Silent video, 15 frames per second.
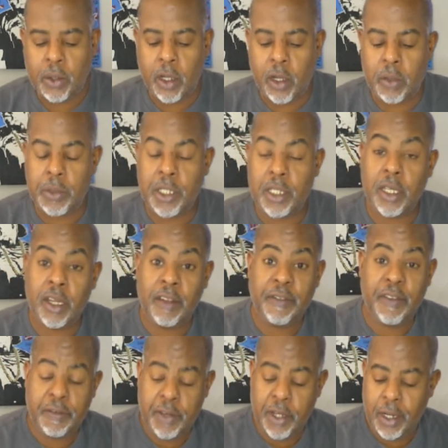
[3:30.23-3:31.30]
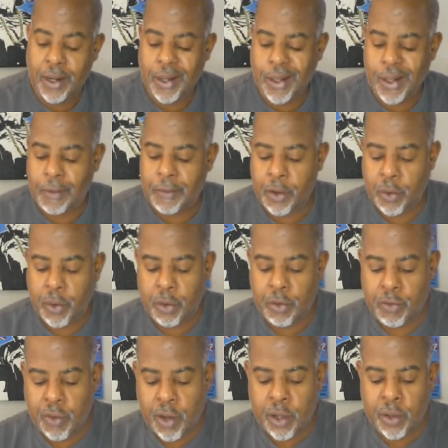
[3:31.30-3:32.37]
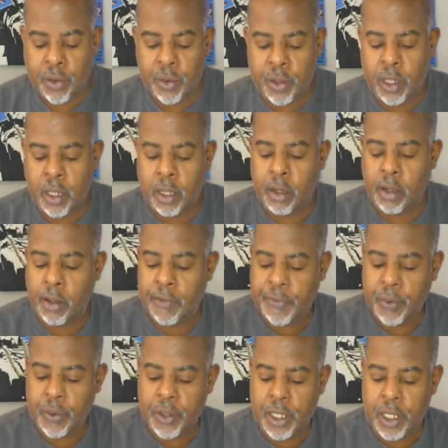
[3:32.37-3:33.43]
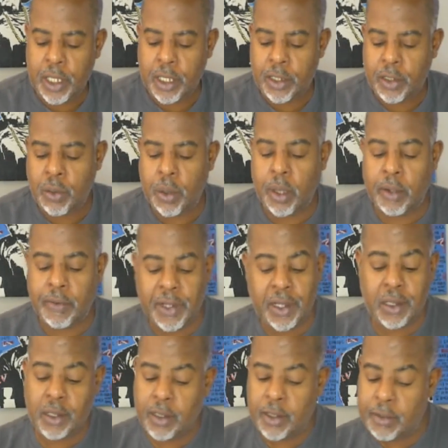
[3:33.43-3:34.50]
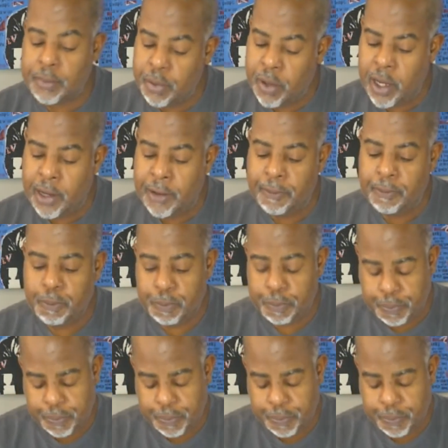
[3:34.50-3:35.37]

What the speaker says: Oklahoma City, 15-11 on the road, 14-12 spread.